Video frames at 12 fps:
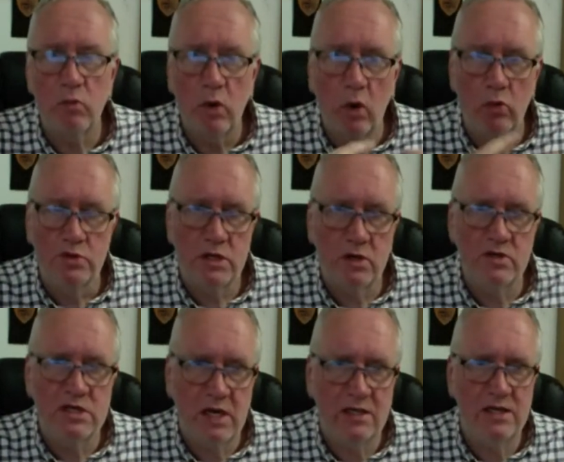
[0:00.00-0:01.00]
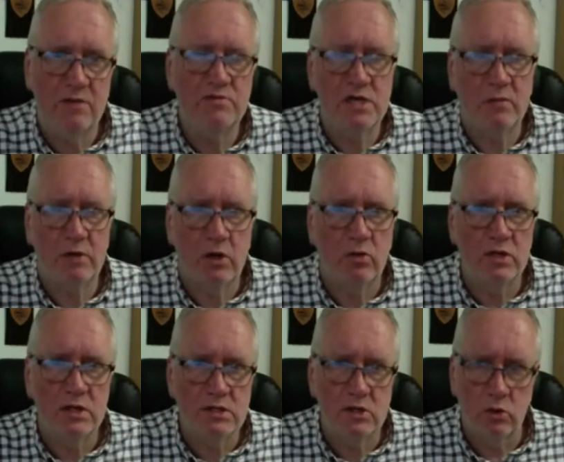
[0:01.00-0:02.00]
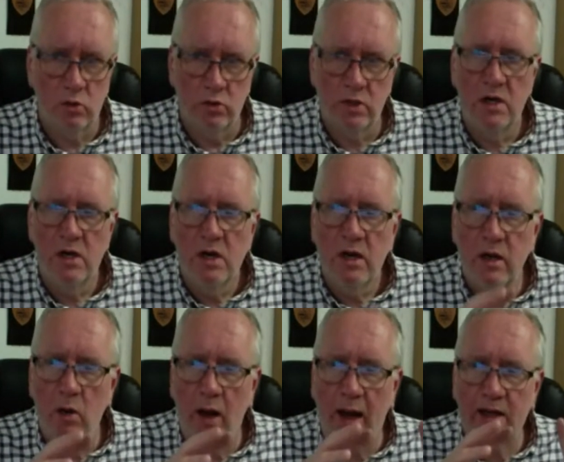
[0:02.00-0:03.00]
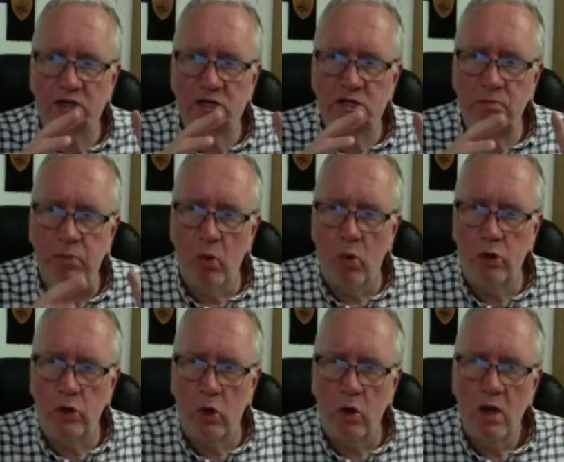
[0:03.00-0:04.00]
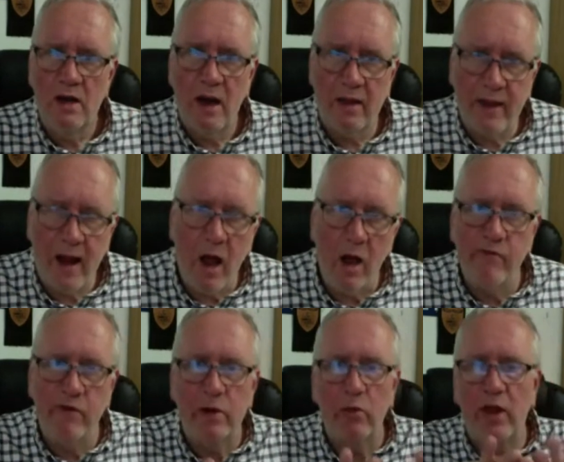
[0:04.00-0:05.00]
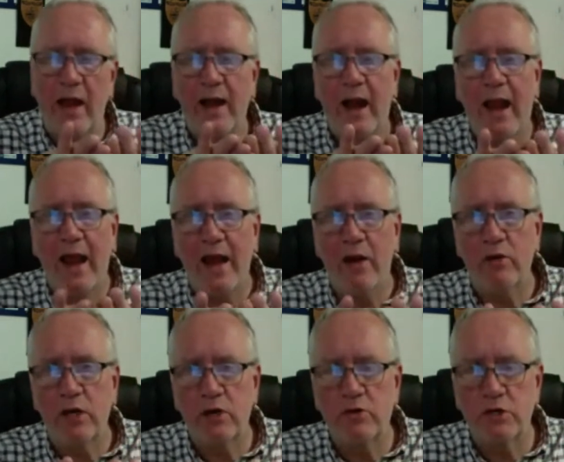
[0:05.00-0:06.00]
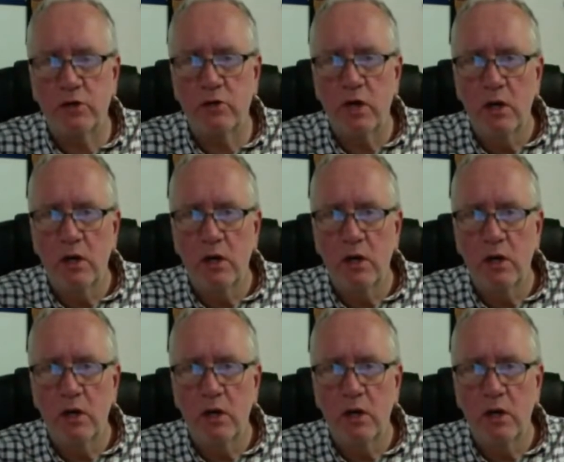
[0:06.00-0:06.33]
We'll also set up something on Discord that will act as a portal, and that hopefully will then allow you to